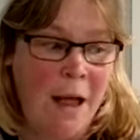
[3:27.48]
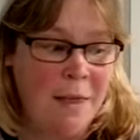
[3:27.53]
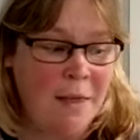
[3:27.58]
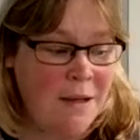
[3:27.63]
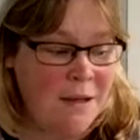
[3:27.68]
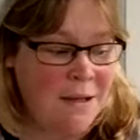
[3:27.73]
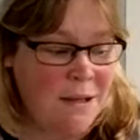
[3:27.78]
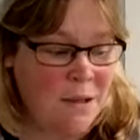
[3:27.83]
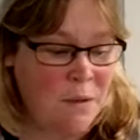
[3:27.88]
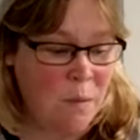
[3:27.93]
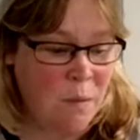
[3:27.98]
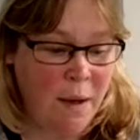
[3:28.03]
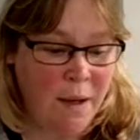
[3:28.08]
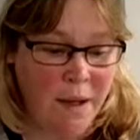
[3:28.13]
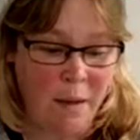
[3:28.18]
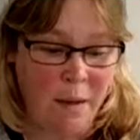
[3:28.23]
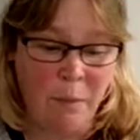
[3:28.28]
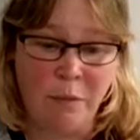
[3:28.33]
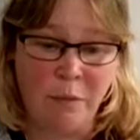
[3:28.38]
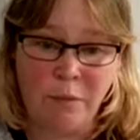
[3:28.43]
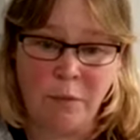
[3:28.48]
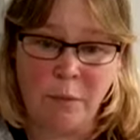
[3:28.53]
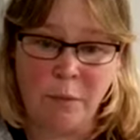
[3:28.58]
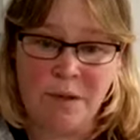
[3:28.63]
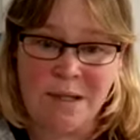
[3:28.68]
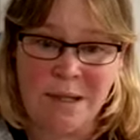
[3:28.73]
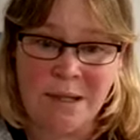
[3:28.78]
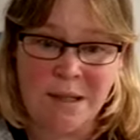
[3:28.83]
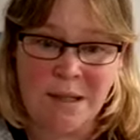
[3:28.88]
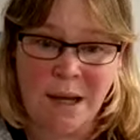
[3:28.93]
And this is where key
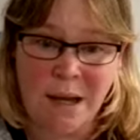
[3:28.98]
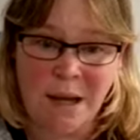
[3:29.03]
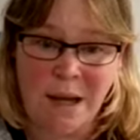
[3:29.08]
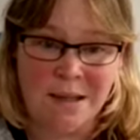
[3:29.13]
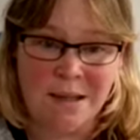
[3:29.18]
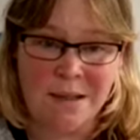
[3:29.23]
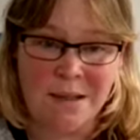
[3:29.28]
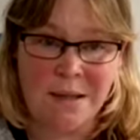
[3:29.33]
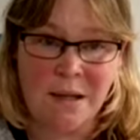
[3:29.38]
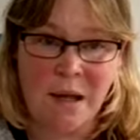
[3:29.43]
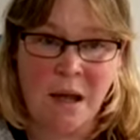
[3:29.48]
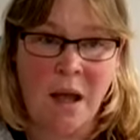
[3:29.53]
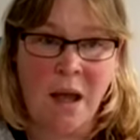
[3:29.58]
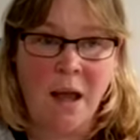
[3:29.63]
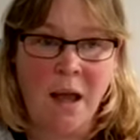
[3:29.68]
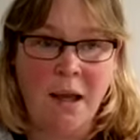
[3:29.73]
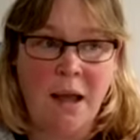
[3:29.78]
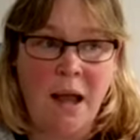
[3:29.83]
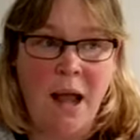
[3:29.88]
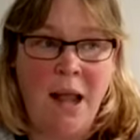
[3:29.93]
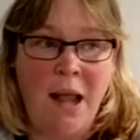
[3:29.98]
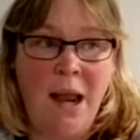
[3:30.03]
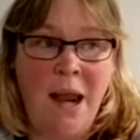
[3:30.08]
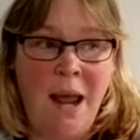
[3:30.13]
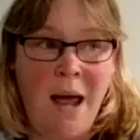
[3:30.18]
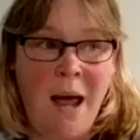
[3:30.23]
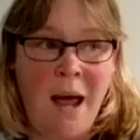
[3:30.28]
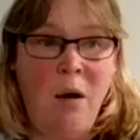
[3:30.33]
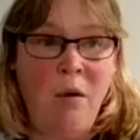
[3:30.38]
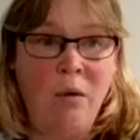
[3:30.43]
performance indicators
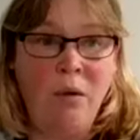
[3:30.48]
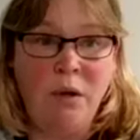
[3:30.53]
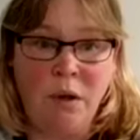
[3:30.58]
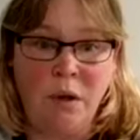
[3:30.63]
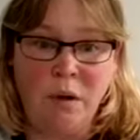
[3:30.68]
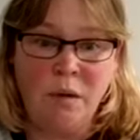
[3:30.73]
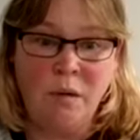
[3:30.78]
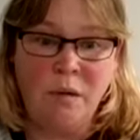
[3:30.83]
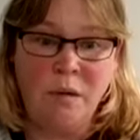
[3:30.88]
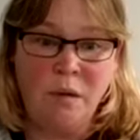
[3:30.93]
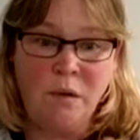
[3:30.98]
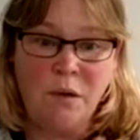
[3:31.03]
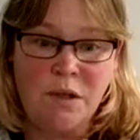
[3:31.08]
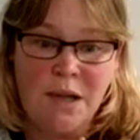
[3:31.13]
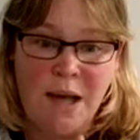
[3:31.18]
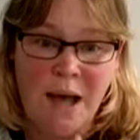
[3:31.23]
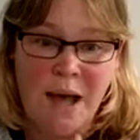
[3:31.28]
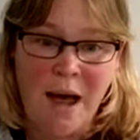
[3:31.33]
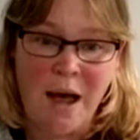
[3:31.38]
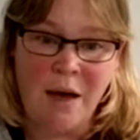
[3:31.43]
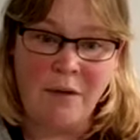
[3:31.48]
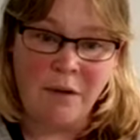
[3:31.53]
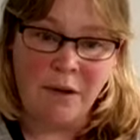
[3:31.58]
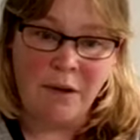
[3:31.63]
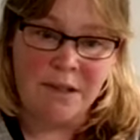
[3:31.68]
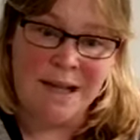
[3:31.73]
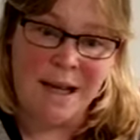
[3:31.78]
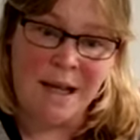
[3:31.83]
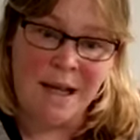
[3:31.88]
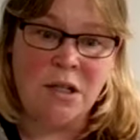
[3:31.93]
allow you to have
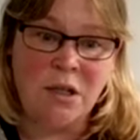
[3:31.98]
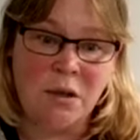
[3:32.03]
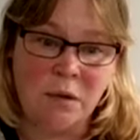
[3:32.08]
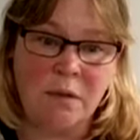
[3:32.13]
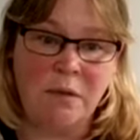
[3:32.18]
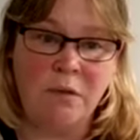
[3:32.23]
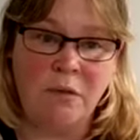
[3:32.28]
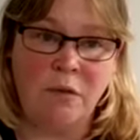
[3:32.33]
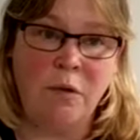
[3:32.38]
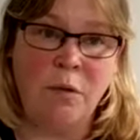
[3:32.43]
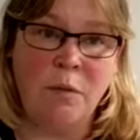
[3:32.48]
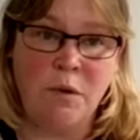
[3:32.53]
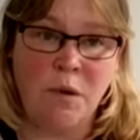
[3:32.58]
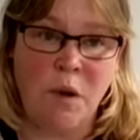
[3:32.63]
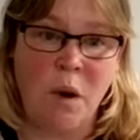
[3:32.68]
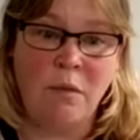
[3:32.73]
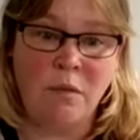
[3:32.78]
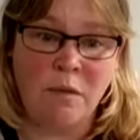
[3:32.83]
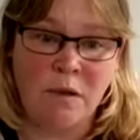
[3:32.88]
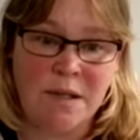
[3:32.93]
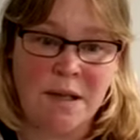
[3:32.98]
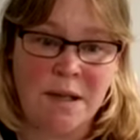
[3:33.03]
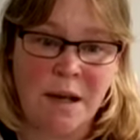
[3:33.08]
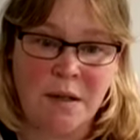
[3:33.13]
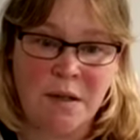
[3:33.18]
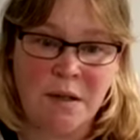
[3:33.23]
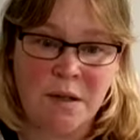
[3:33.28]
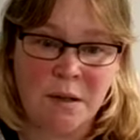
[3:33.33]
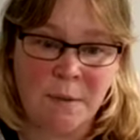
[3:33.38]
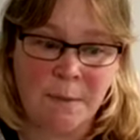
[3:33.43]
a data-informed
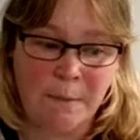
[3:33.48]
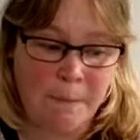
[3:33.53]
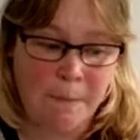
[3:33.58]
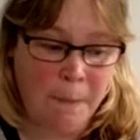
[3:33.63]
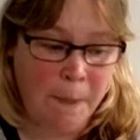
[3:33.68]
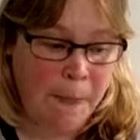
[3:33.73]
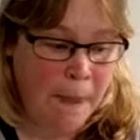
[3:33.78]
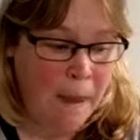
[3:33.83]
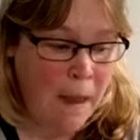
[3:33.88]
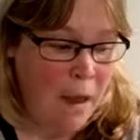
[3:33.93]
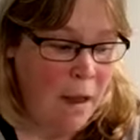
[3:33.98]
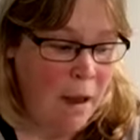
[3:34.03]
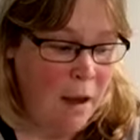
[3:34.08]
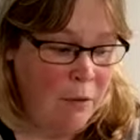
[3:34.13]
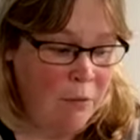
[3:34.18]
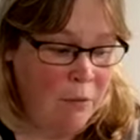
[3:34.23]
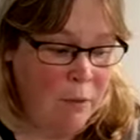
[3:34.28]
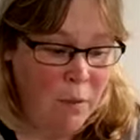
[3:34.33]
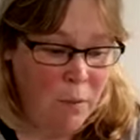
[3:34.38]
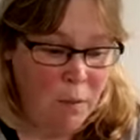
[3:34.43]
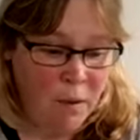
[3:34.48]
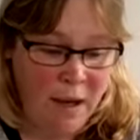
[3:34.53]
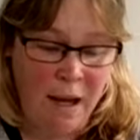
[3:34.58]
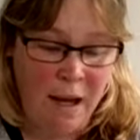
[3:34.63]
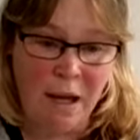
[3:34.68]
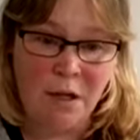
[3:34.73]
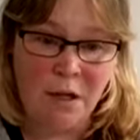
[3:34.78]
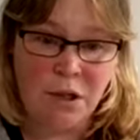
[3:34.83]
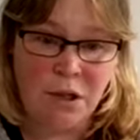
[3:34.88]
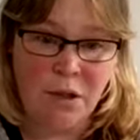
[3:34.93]
conversation. If we want to
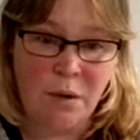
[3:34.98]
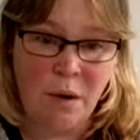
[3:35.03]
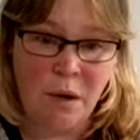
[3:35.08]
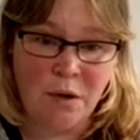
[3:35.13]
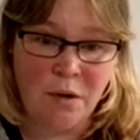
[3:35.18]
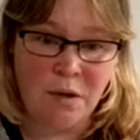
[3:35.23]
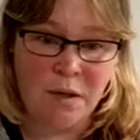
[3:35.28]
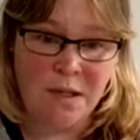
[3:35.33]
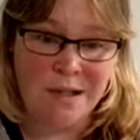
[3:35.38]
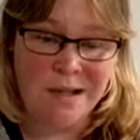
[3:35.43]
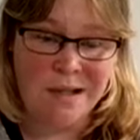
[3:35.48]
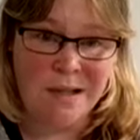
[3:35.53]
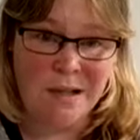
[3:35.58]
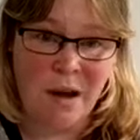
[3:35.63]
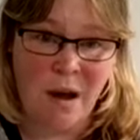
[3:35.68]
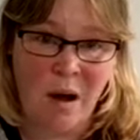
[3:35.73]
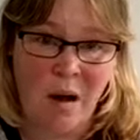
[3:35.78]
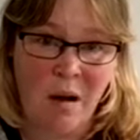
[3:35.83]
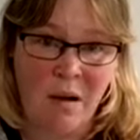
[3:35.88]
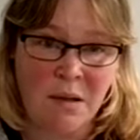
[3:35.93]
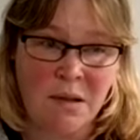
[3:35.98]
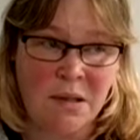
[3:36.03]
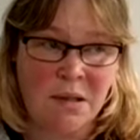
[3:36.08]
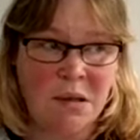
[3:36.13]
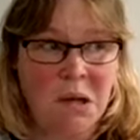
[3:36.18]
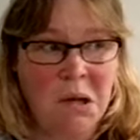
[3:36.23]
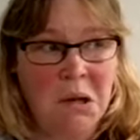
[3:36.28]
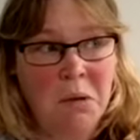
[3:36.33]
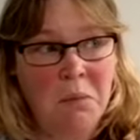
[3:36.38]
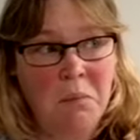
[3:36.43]
hit 200
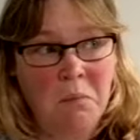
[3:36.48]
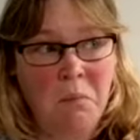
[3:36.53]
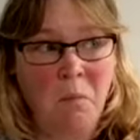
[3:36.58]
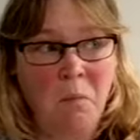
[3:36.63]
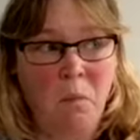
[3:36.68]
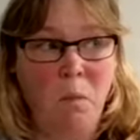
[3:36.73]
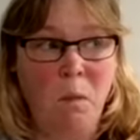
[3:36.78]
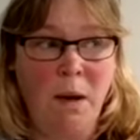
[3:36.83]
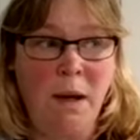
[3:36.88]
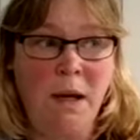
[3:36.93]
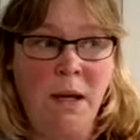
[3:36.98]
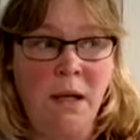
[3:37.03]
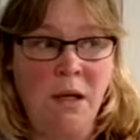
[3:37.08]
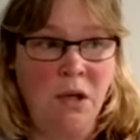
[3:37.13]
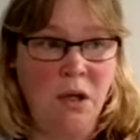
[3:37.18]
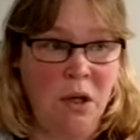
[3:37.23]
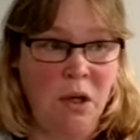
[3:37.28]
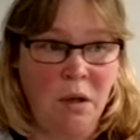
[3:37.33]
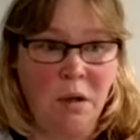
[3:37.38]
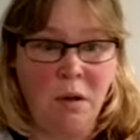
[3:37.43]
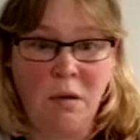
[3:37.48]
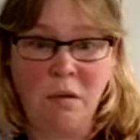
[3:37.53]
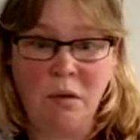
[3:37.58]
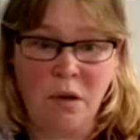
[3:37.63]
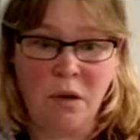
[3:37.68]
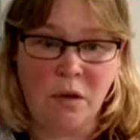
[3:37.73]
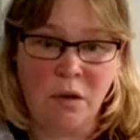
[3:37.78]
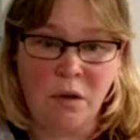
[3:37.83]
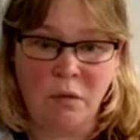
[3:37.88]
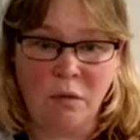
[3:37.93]
starts, we knew
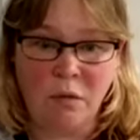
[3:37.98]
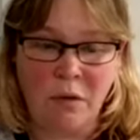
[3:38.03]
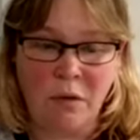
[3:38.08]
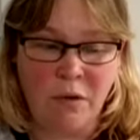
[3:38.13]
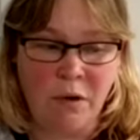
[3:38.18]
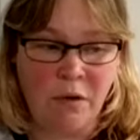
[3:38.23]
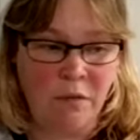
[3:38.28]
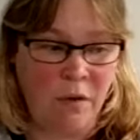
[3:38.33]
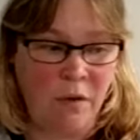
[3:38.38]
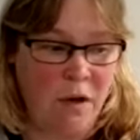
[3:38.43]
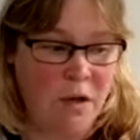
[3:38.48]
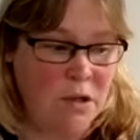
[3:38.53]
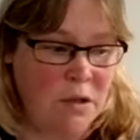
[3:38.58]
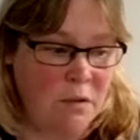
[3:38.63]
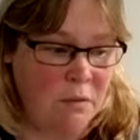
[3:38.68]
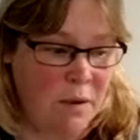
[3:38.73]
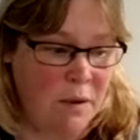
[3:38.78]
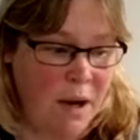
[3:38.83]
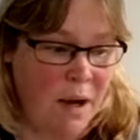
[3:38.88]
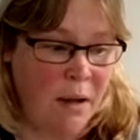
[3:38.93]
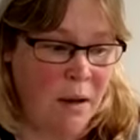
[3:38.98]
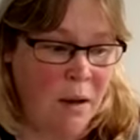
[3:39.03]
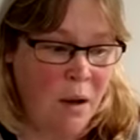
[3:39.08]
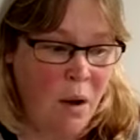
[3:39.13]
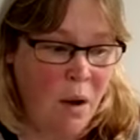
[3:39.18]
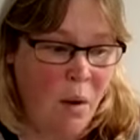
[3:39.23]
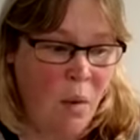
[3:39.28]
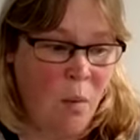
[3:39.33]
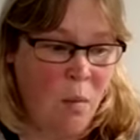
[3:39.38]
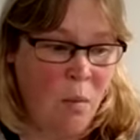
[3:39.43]
that the rough conversion rate
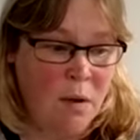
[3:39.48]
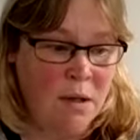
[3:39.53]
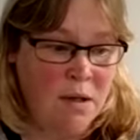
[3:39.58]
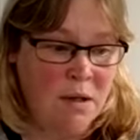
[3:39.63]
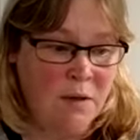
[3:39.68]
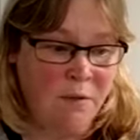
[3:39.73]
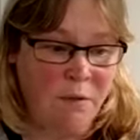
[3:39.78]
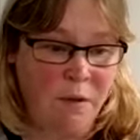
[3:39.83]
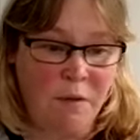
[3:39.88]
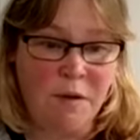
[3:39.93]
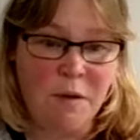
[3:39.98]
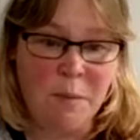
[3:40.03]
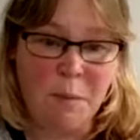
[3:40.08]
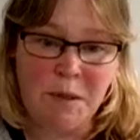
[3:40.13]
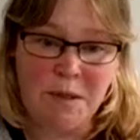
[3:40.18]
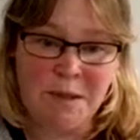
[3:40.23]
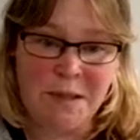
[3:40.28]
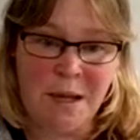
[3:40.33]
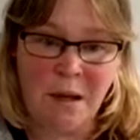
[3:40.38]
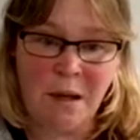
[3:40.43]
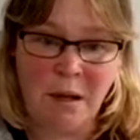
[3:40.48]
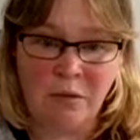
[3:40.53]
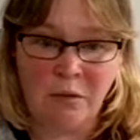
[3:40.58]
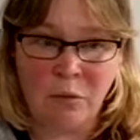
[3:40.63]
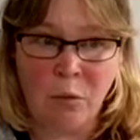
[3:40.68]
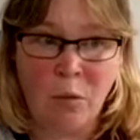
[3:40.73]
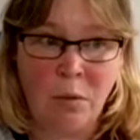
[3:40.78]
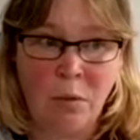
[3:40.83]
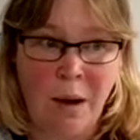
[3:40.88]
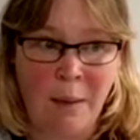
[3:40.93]
was 50% of
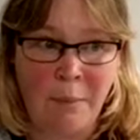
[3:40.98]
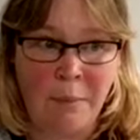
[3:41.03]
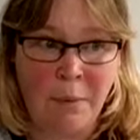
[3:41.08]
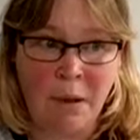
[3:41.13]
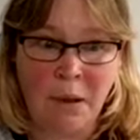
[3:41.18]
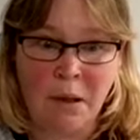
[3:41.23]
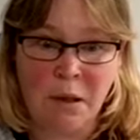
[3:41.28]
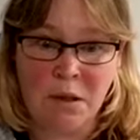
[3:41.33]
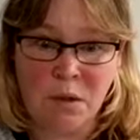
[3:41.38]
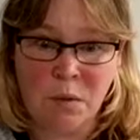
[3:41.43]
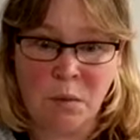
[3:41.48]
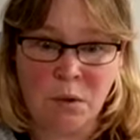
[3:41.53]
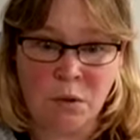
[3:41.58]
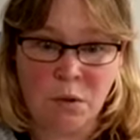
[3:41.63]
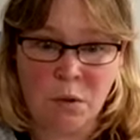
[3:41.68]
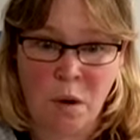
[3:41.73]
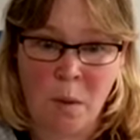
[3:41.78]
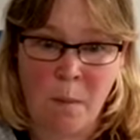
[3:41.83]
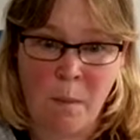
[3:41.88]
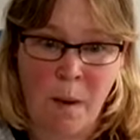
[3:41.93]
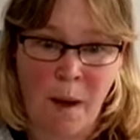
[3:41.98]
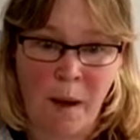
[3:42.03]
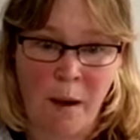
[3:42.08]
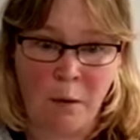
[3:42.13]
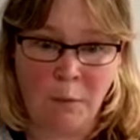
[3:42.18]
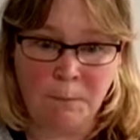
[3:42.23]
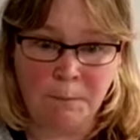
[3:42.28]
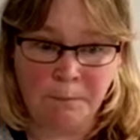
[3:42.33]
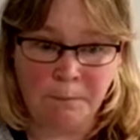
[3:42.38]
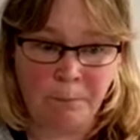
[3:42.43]
all applicants would drop
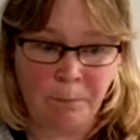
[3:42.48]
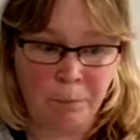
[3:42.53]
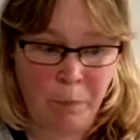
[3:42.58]
out